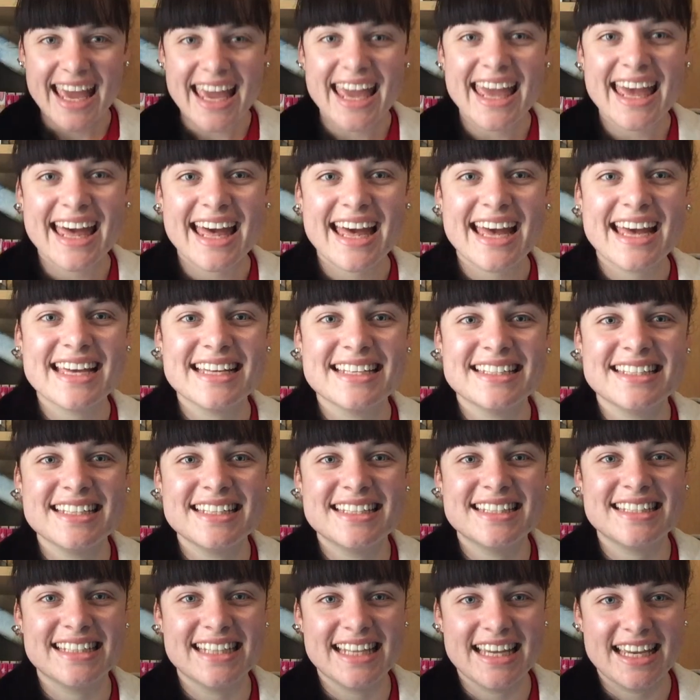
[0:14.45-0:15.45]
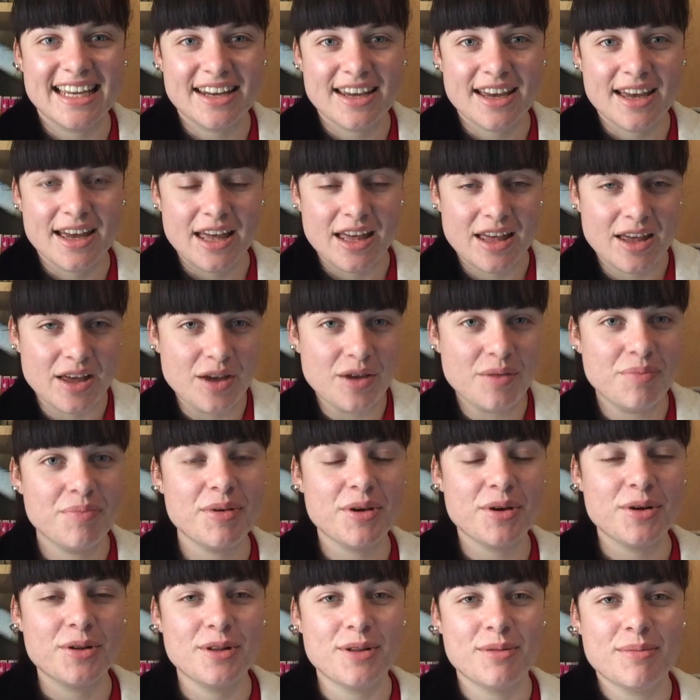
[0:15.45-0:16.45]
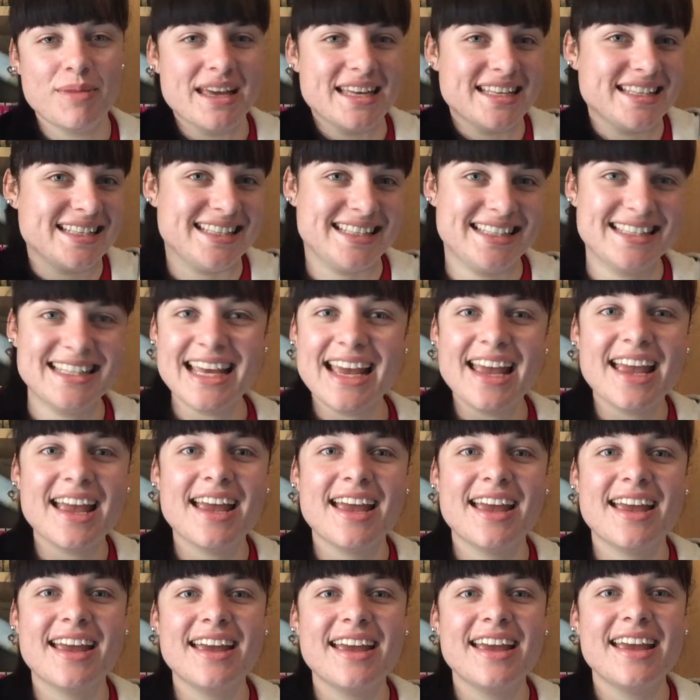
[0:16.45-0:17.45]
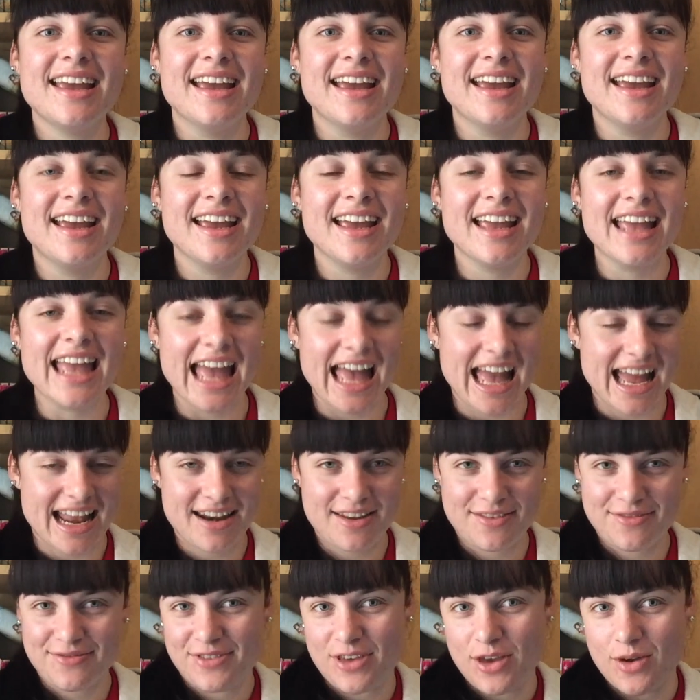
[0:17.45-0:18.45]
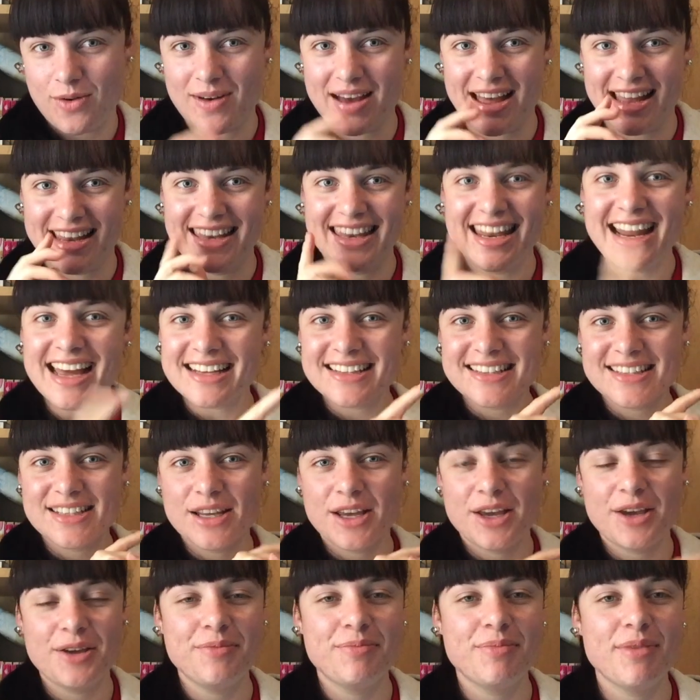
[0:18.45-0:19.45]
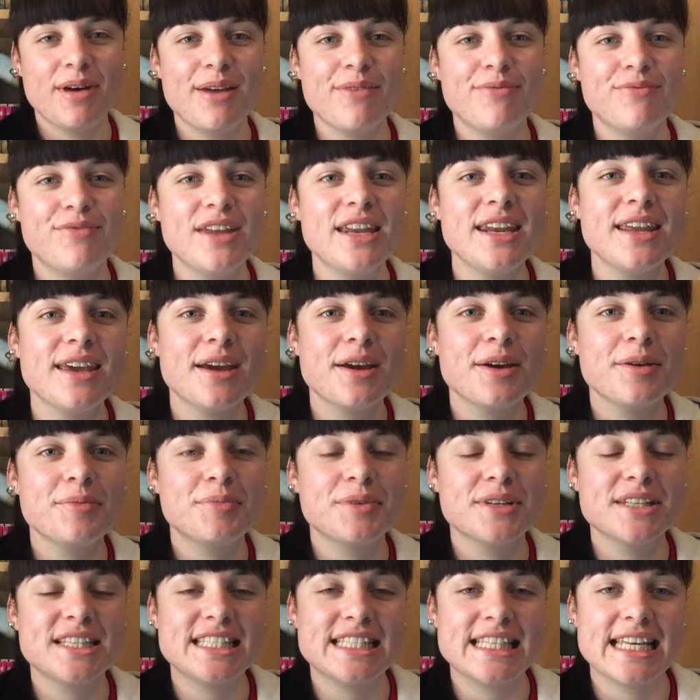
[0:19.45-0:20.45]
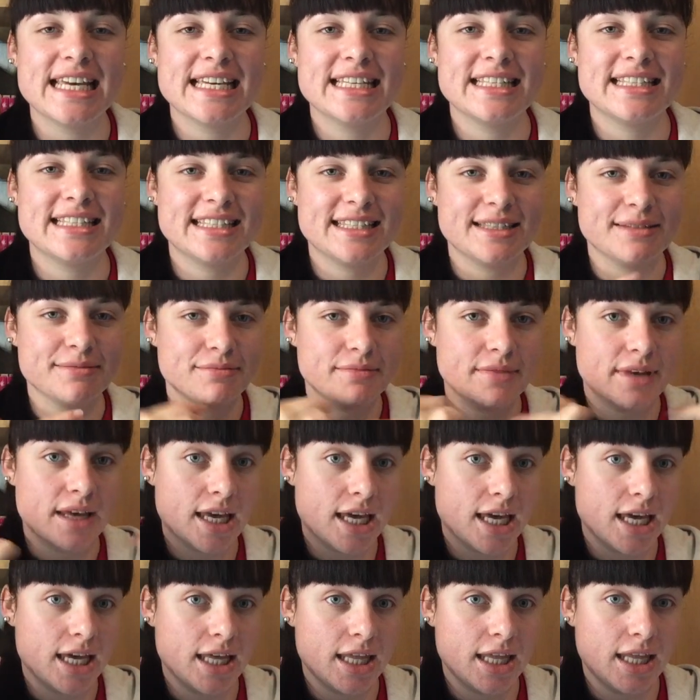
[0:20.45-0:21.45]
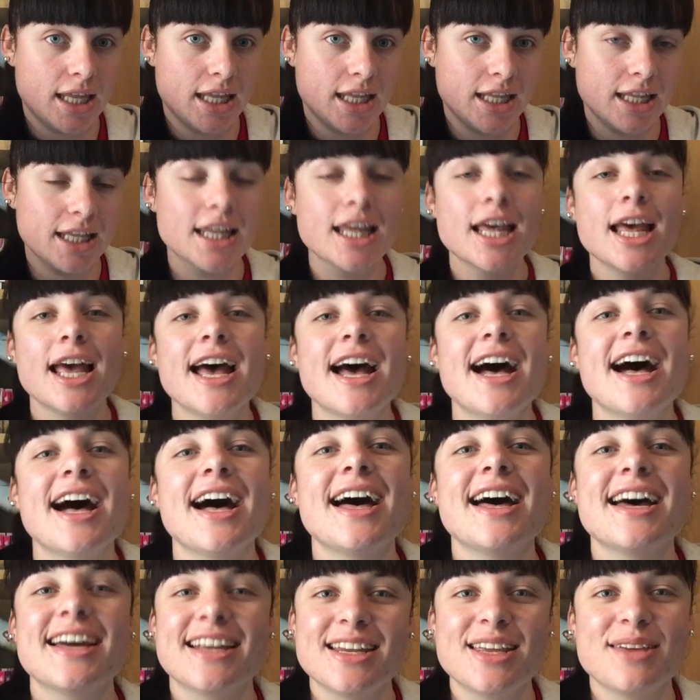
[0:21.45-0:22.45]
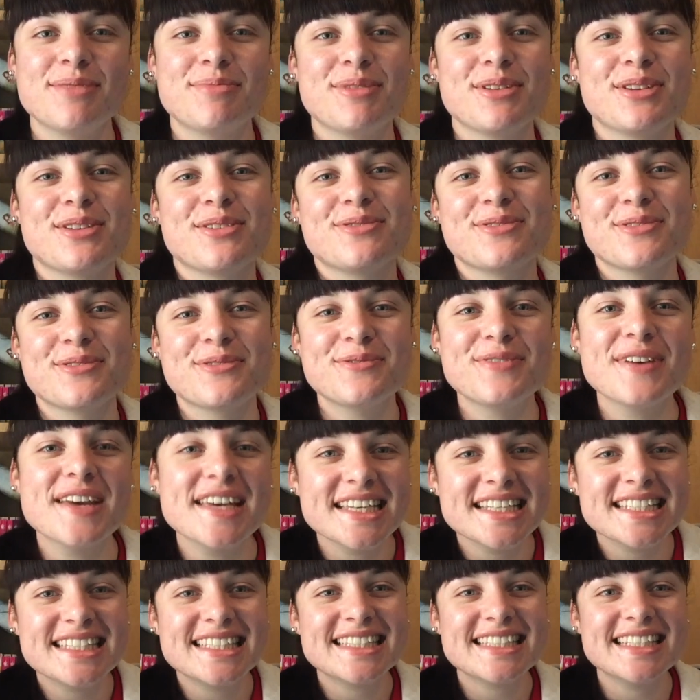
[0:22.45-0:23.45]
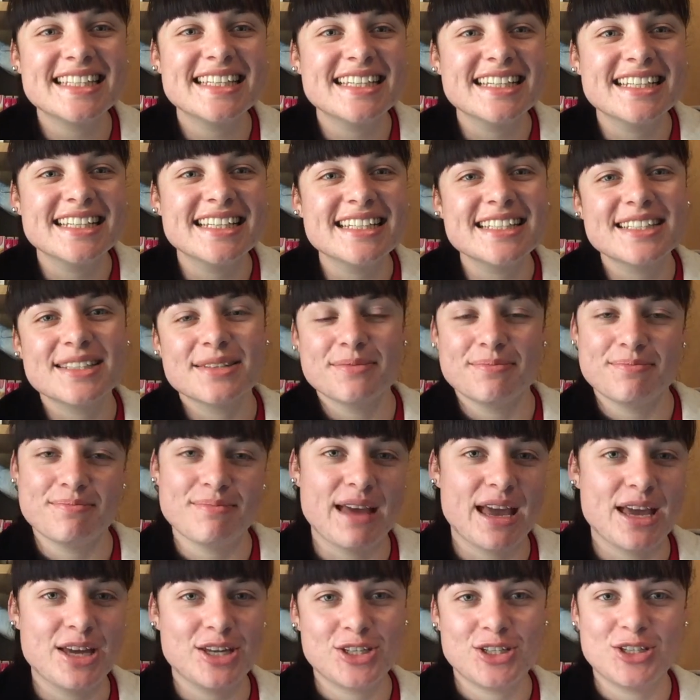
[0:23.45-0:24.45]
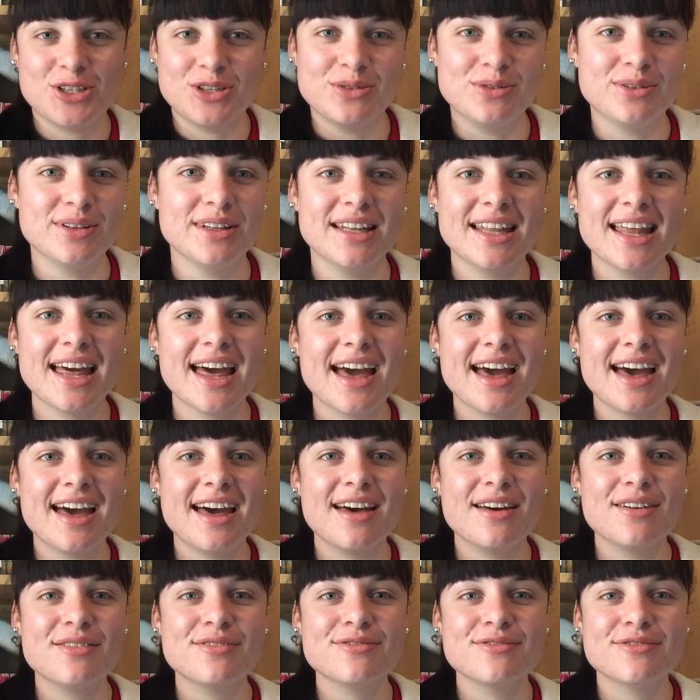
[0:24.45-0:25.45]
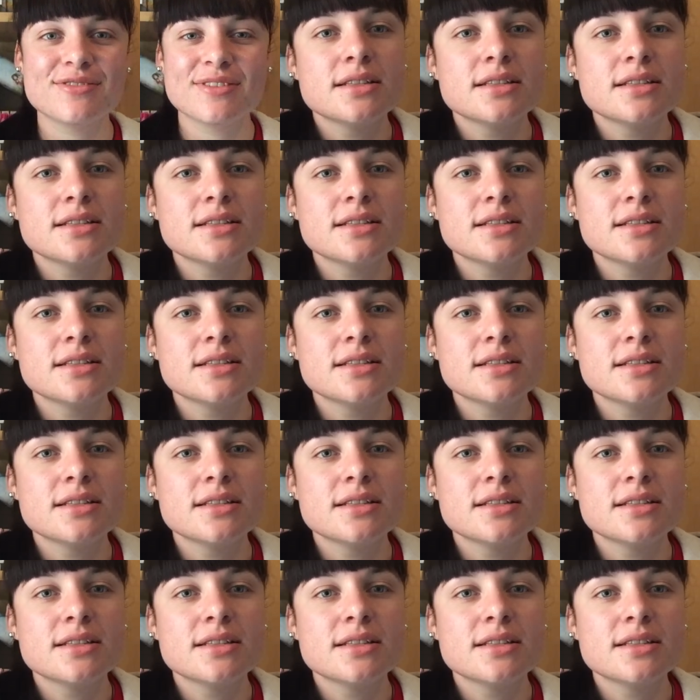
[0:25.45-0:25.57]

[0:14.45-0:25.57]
Hey guys, it's Lita. Hope you're all amazing. And if you are not, I hope my video puts a smile on your beautiful faces and makes you laugh.